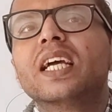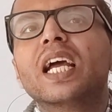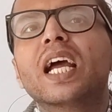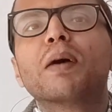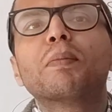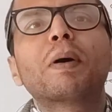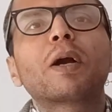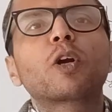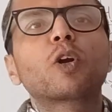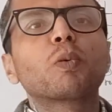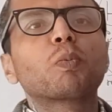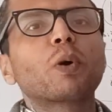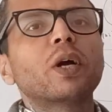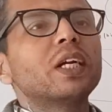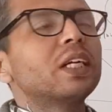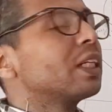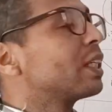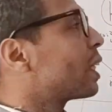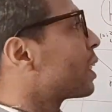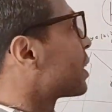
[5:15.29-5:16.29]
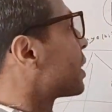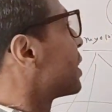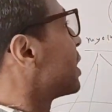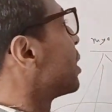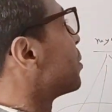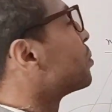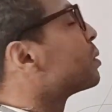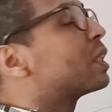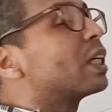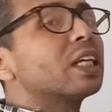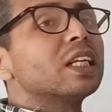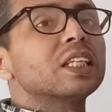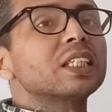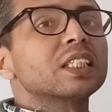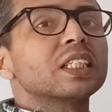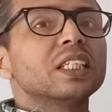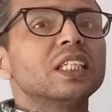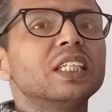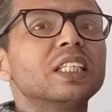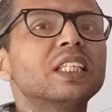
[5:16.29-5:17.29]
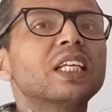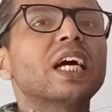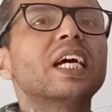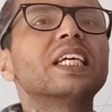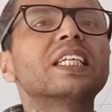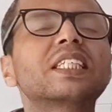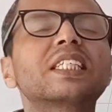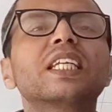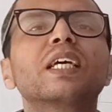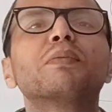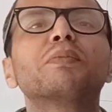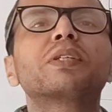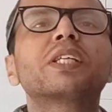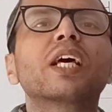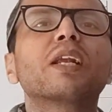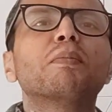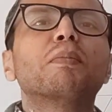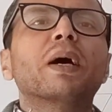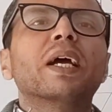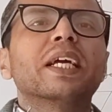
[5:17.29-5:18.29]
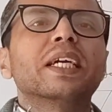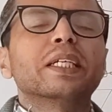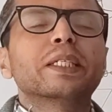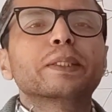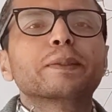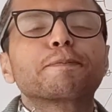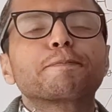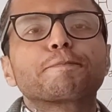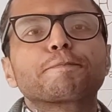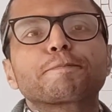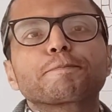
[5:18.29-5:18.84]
hematopoietic stem cells in the stem cell bank.